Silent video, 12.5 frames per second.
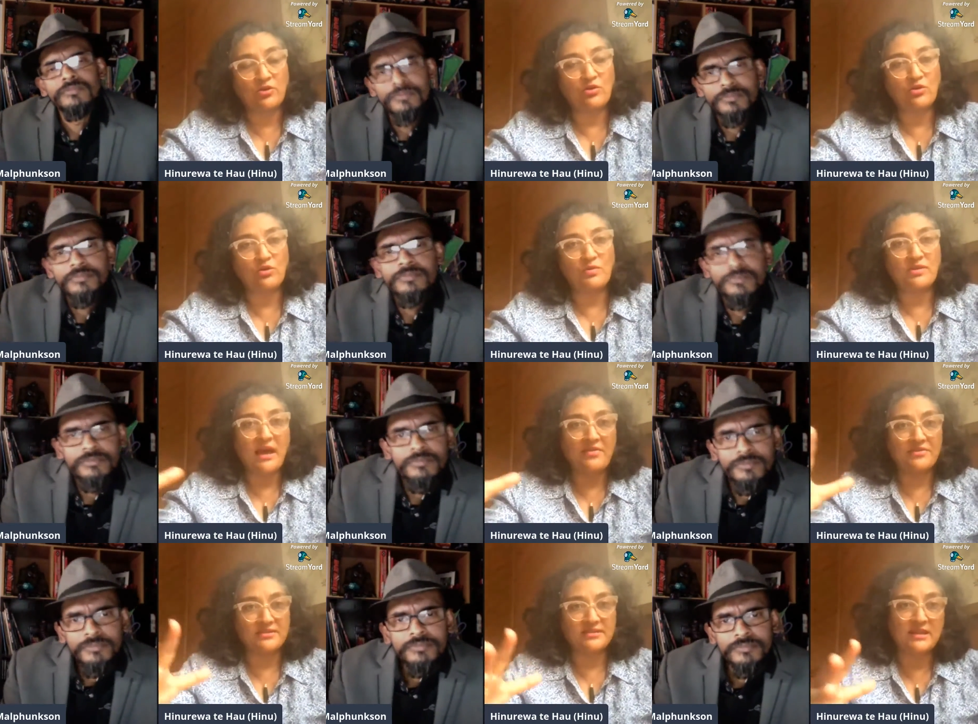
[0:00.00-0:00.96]
Speaker 1: occur with
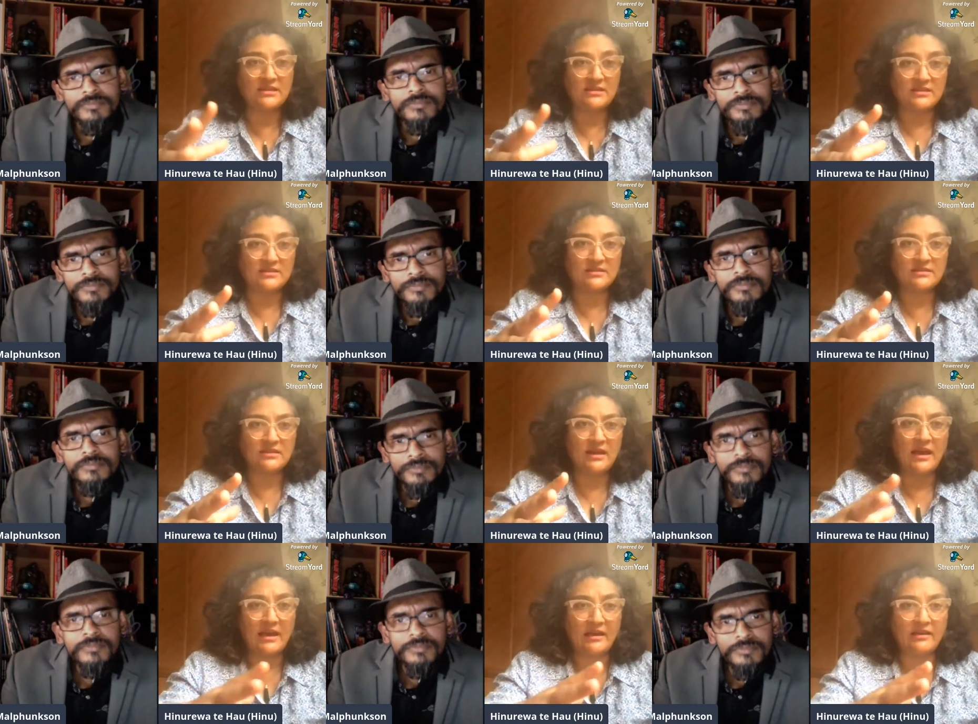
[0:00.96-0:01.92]
other sectors.
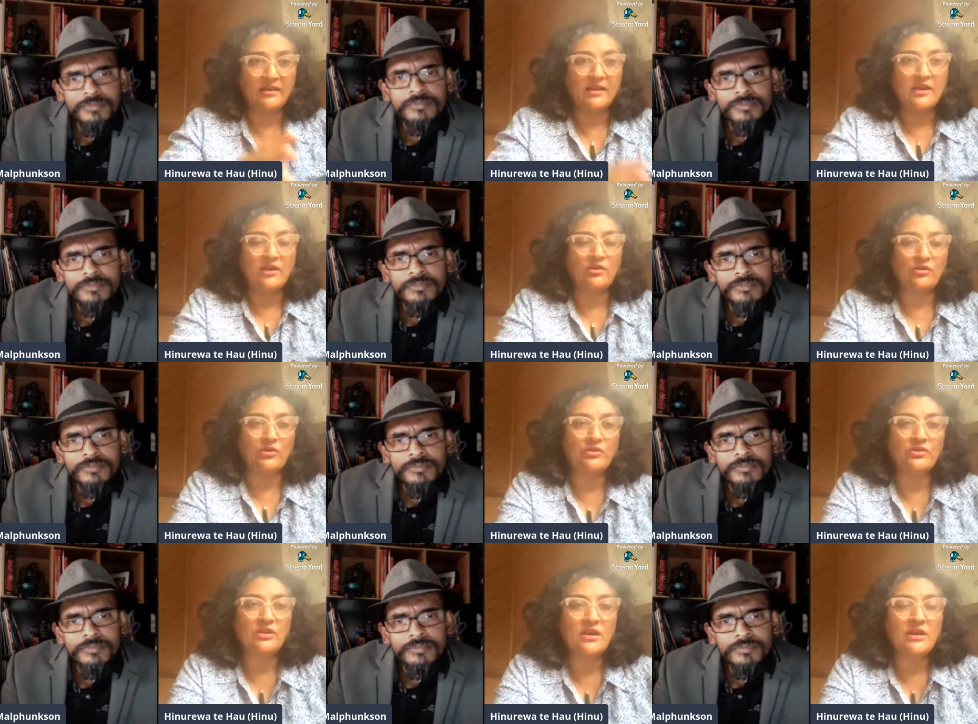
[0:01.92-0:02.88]

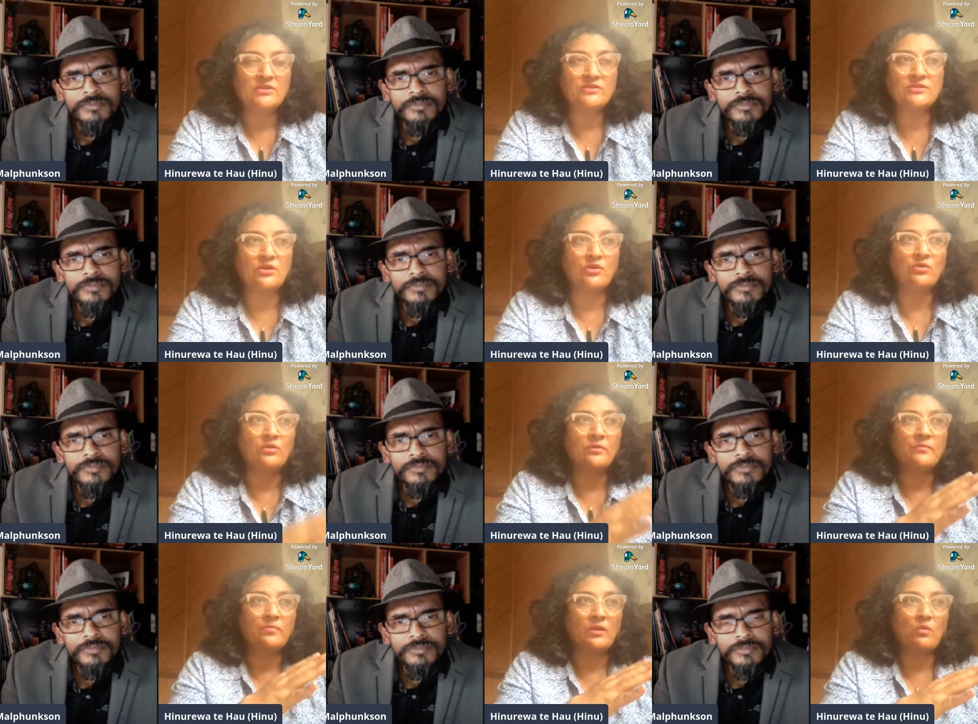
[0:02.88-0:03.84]
So
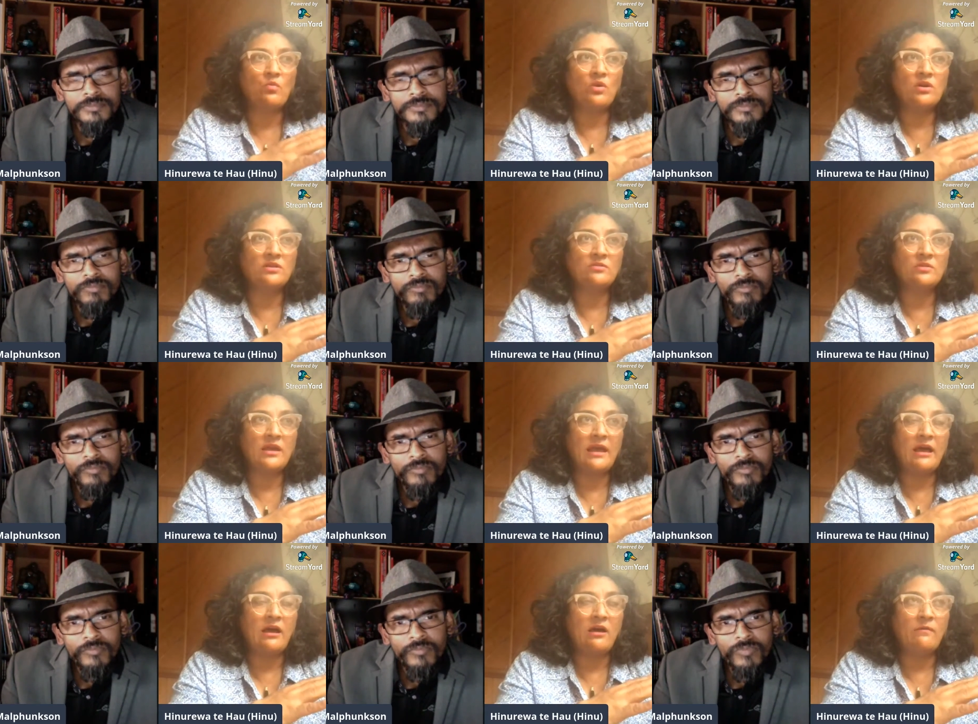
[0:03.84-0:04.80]
what
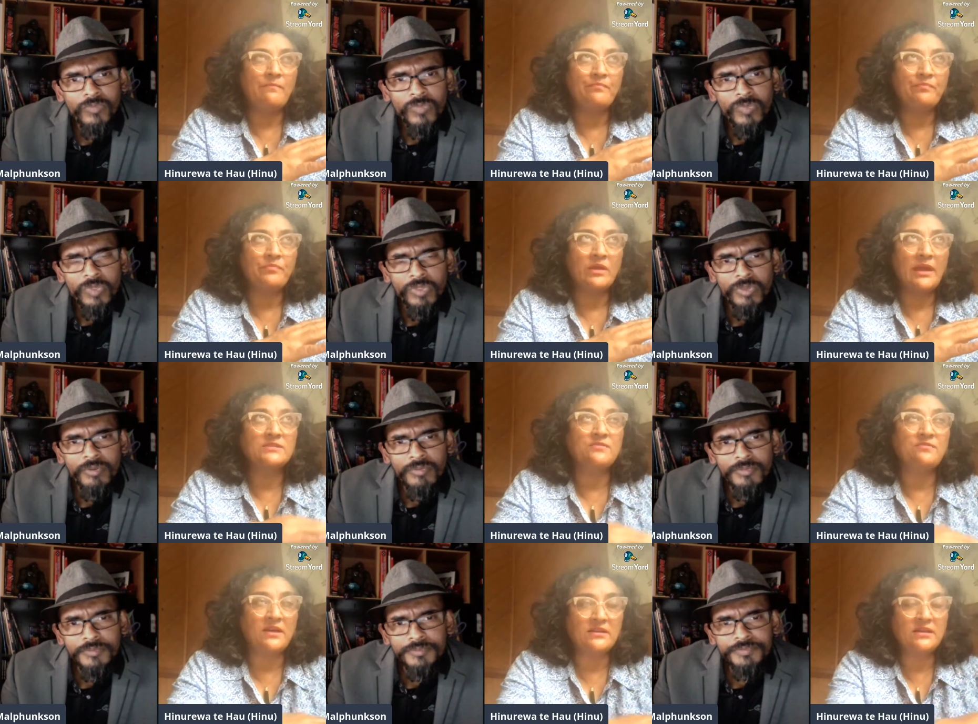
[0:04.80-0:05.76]

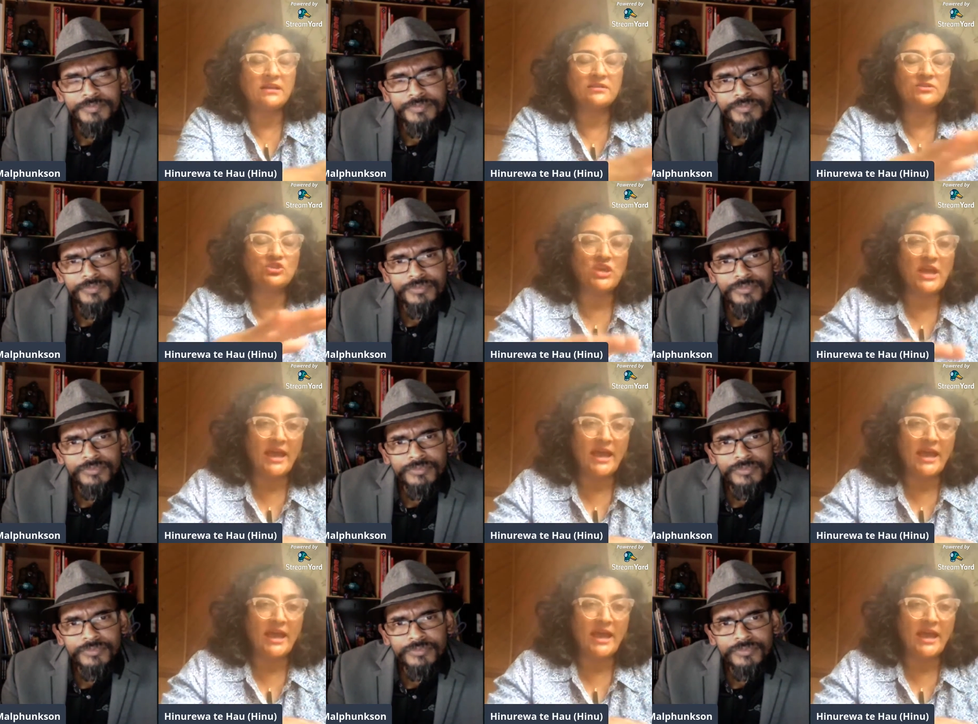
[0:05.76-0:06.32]
as fundings